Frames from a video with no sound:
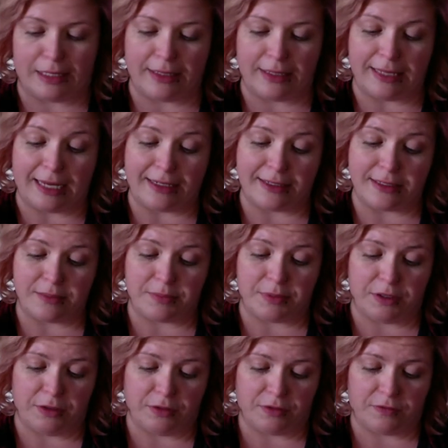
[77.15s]
That is a
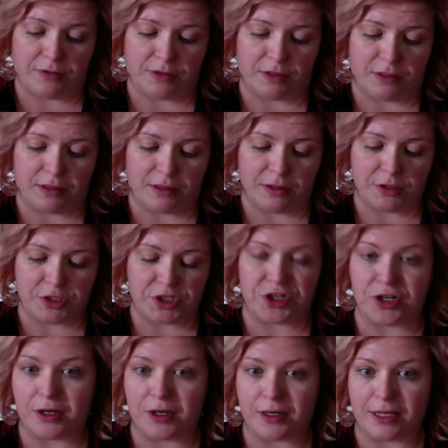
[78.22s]
beautiful sugar
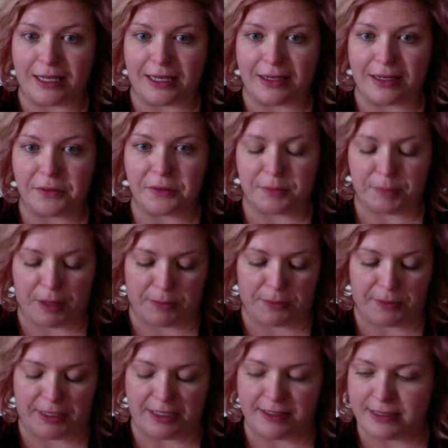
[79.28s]
cookie with
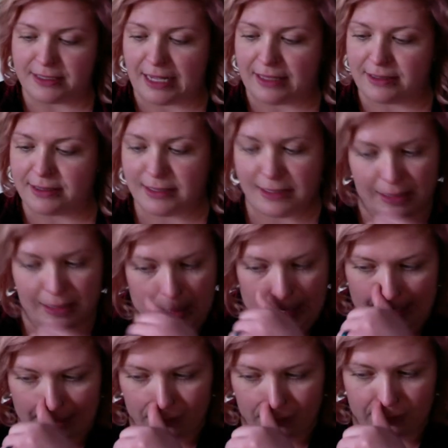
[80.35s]
peppermint scent.
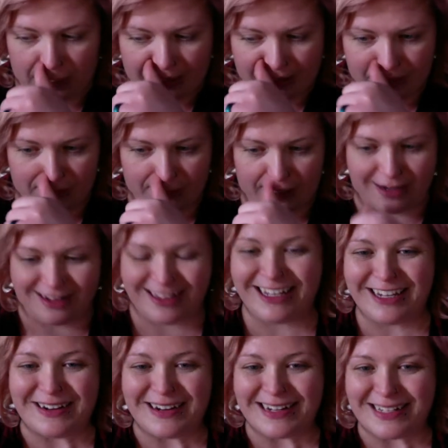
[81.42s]
Reminds me of kind of
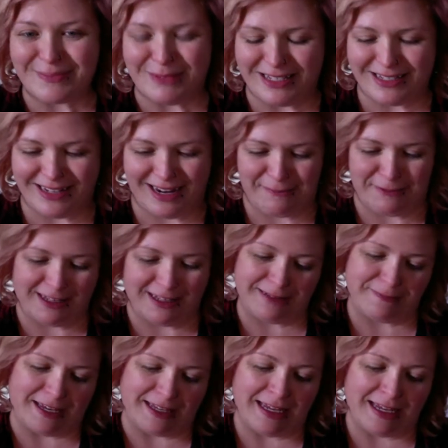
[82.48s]
like Christmas time a little
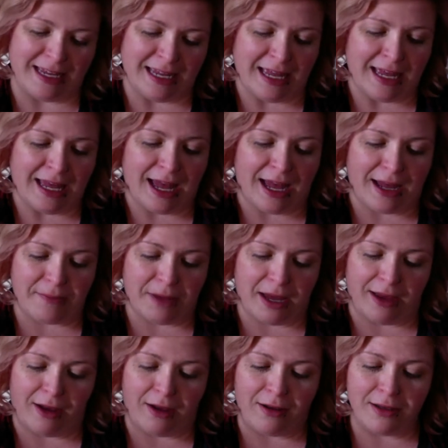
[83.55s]
bit. I
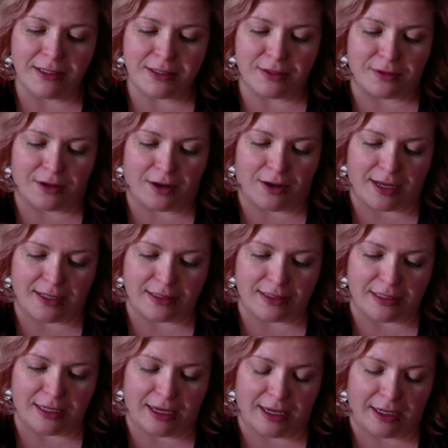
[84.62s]
also got
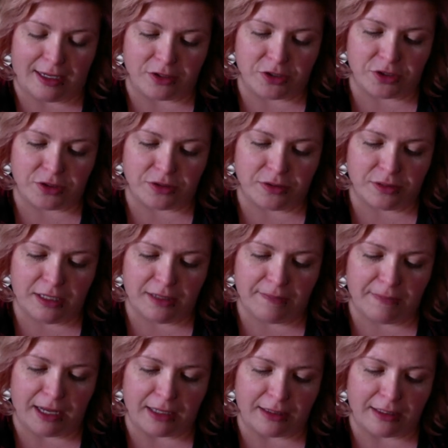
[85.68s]
a Truly
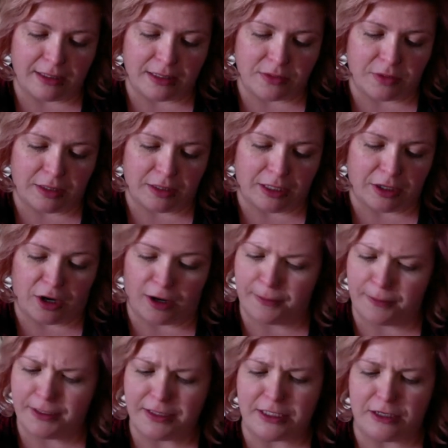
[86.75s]
Madly Sweetly
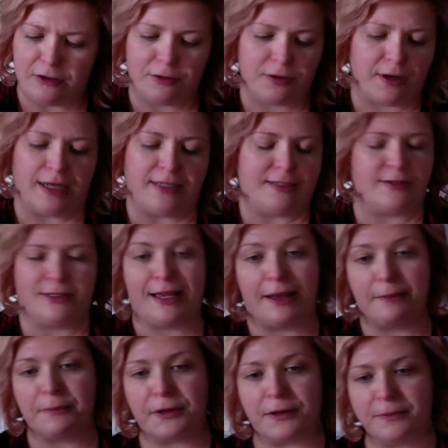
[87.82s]
Carpet Deodorizer
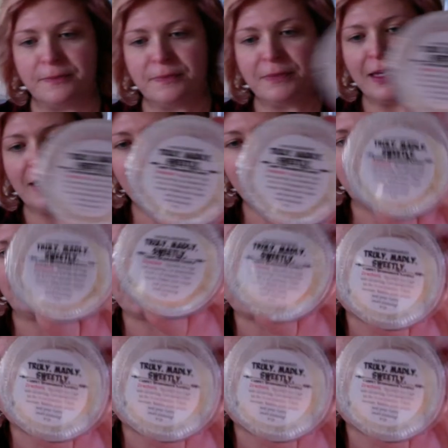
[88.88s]
sample, which is